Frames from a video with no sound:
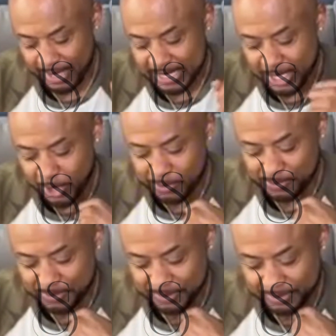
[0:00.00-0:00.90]
That's all.
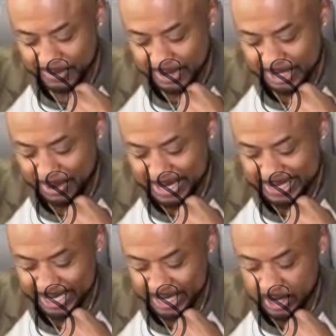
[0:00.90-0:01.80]
Somebody
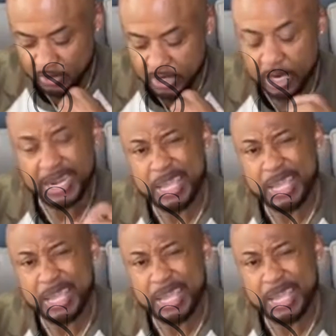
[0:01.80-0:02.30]
said they don't care,